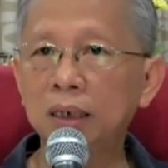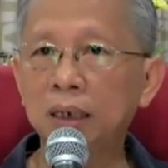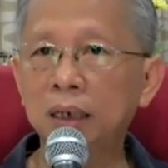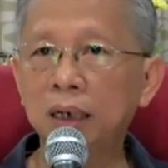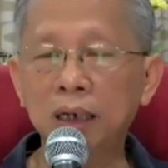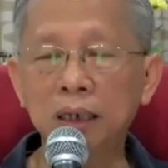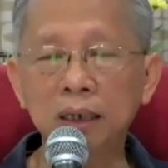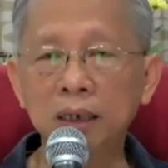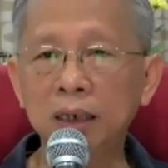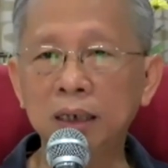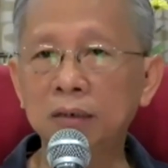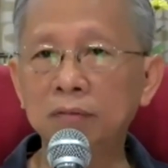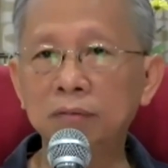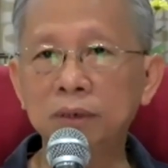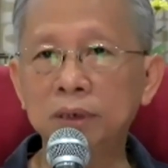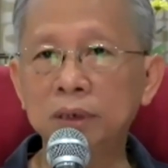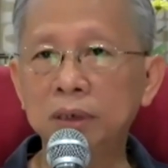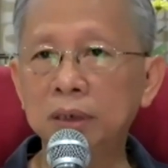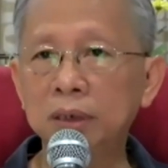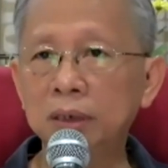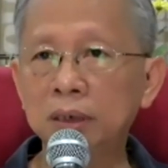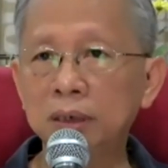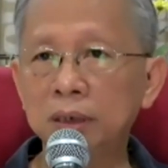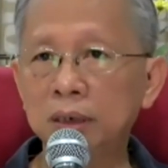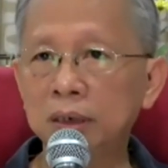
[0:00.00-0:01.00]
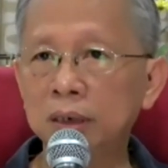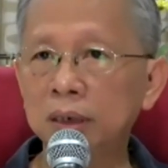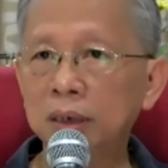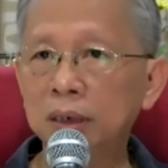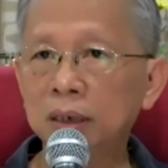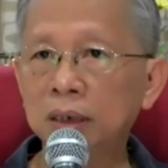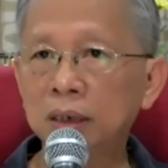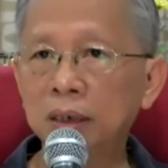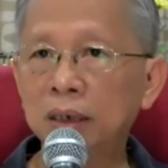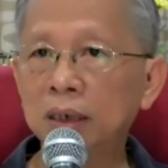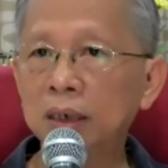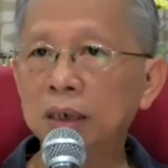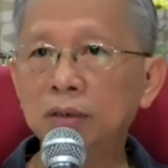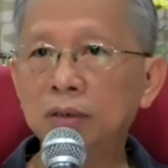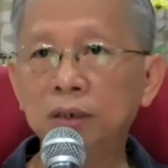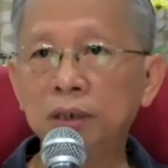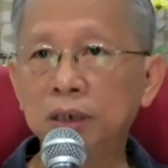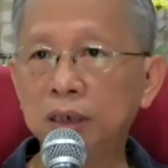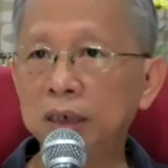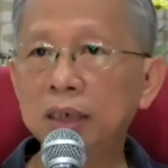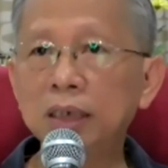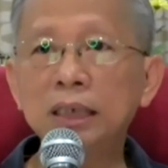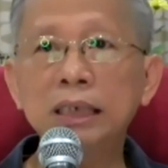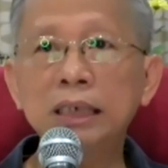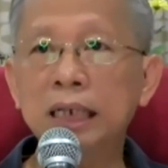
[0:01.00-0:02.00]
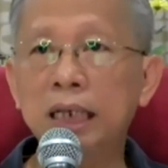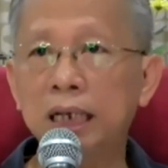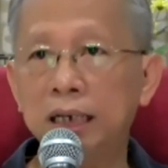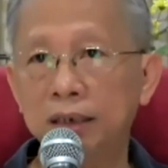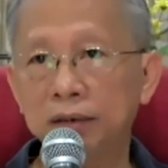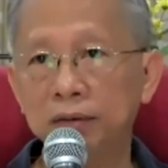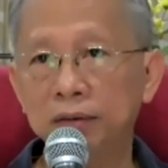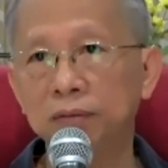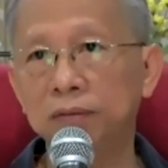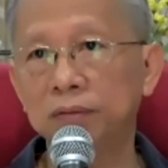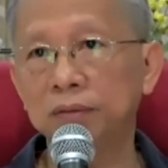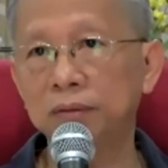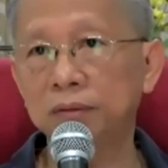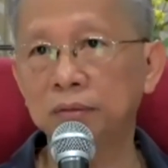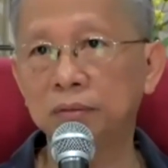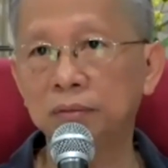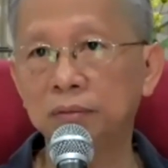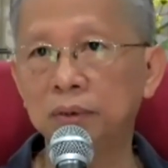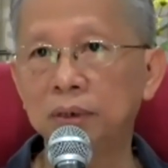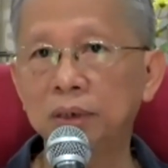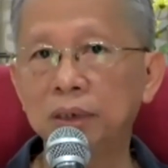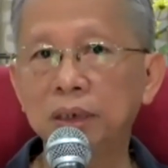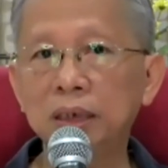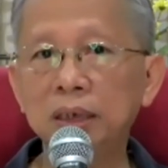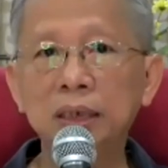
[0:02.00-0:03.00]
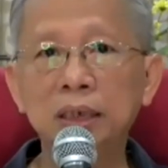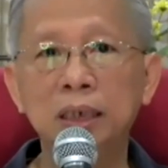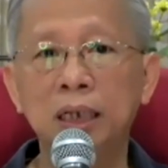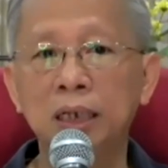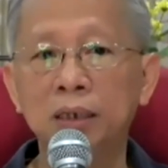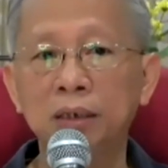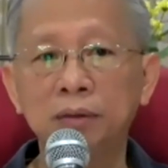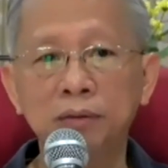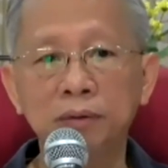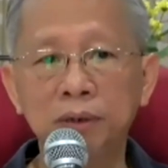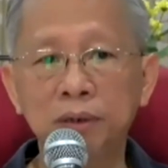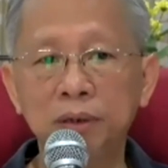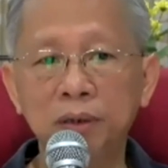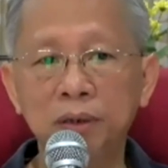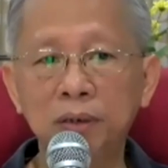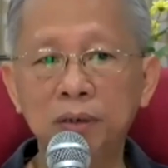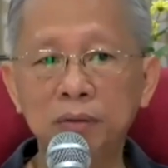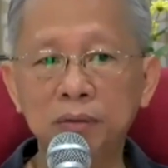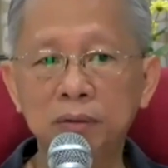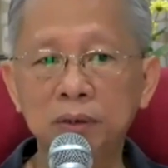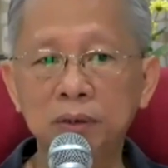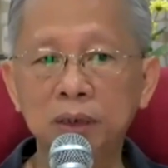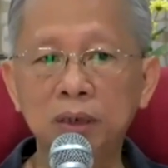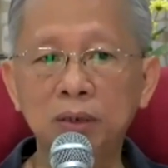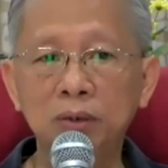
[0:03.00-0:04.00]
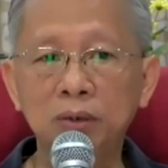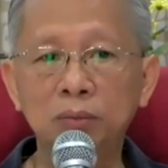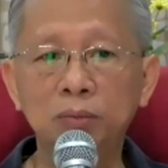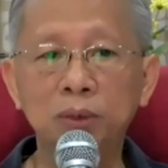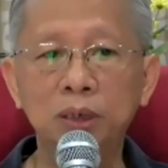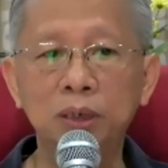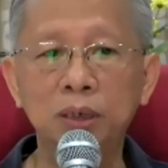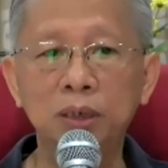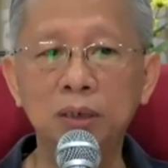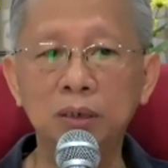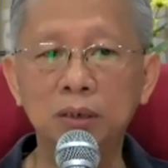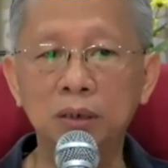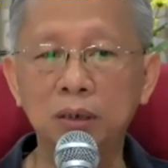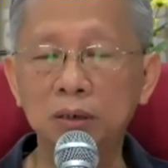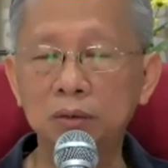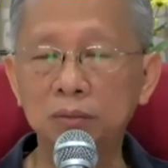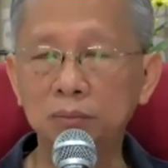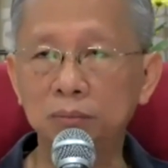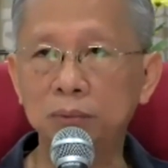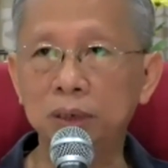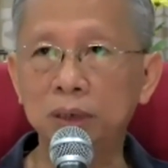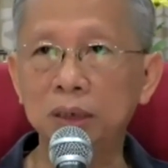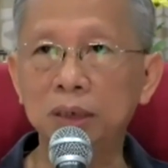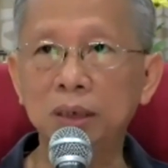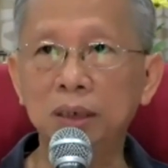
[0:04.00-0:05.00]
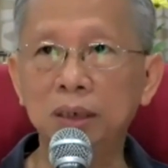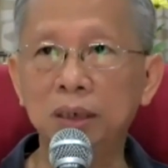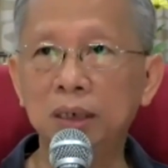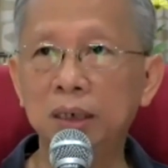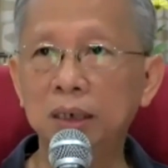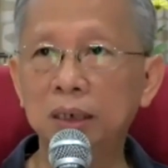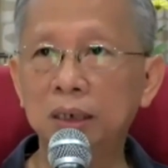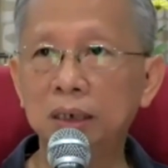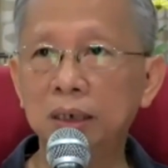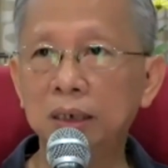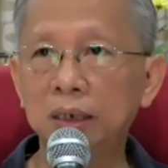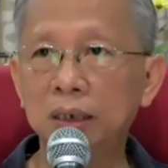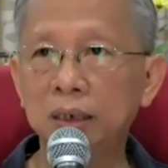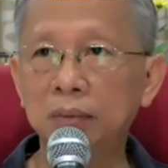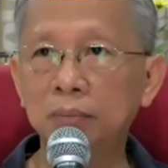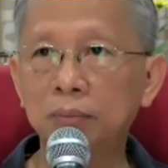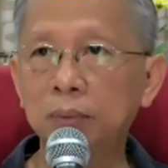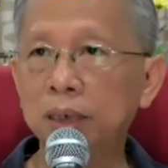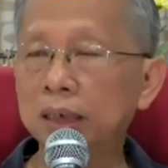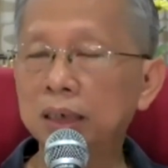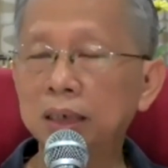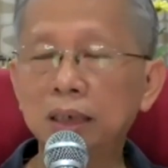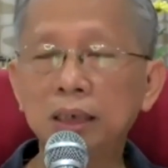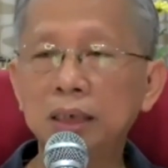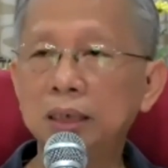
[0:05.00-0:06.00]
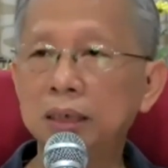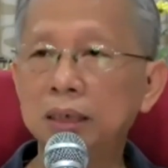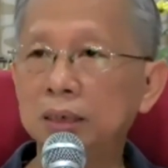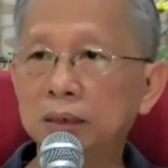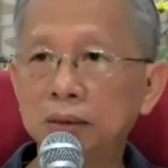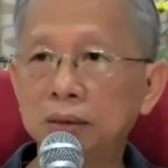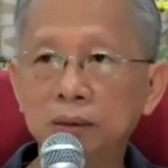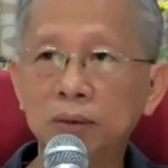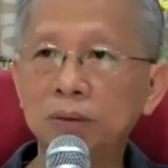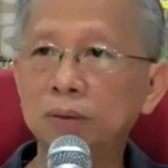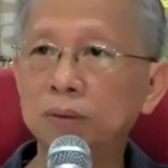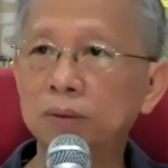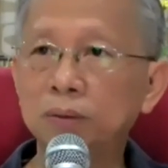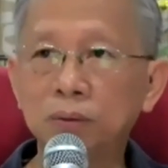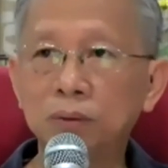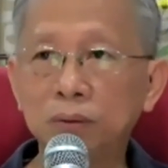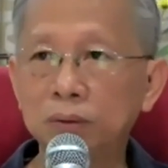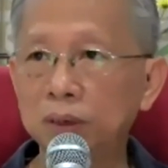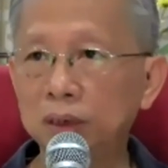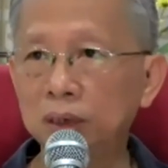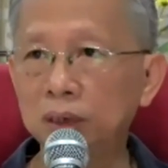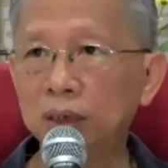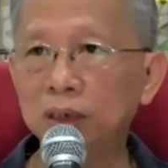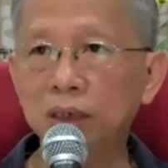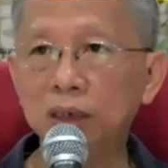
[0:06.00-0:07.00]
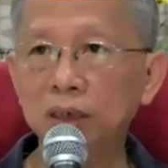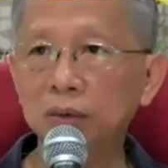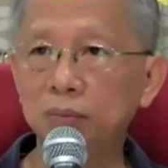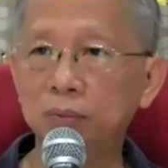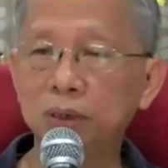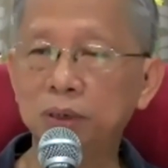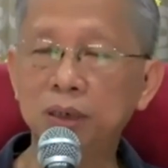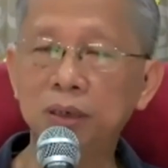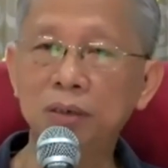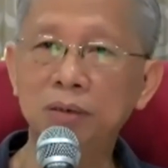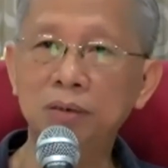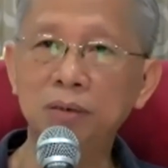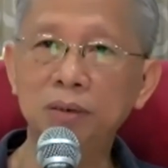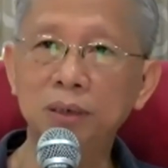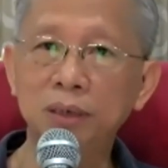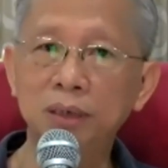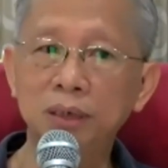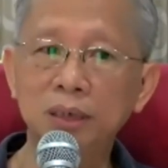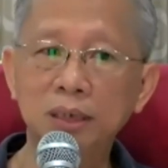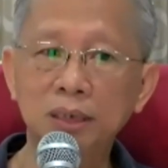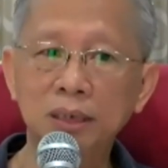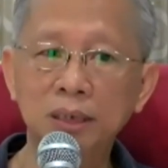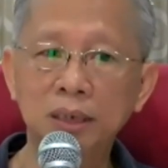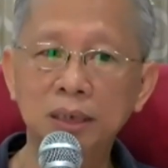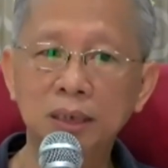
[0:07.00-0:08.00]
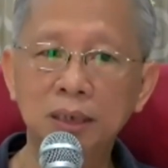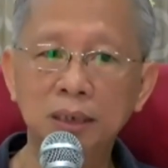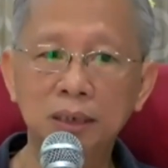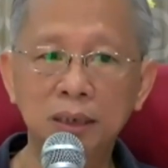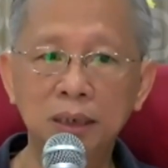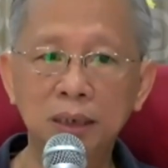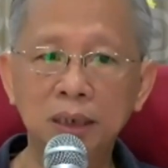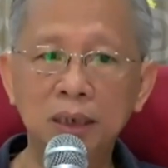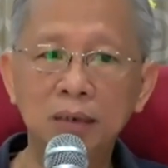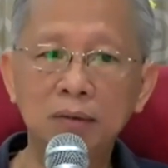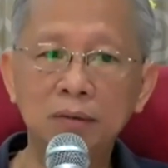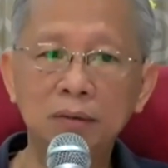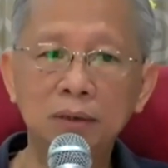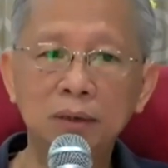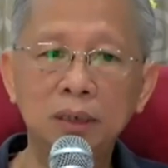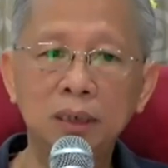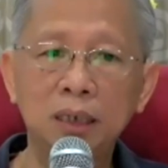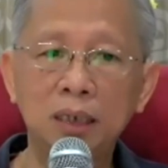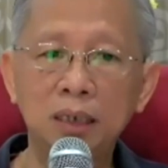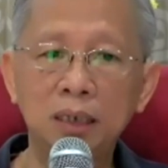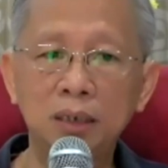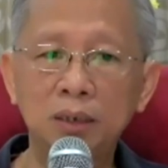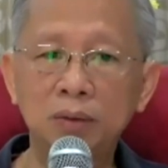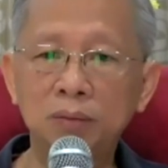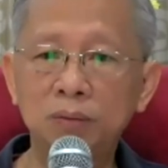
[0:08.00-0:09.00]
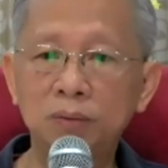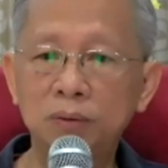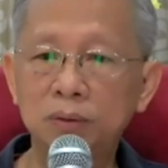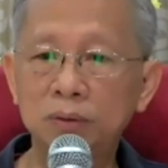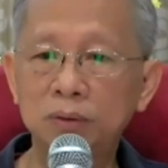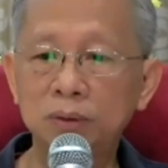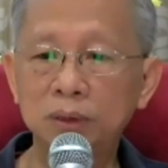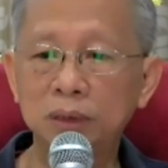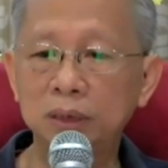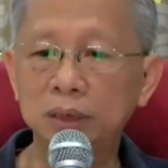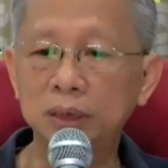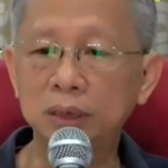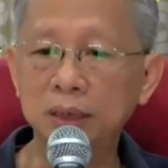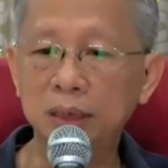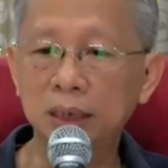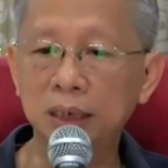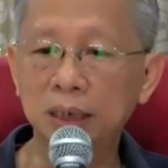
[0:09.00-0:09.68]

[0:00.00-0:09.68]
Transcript: I never learn this life. Well, this life, not only nobody taught me, my teacher also don't teach me all this. Then how did I know all this?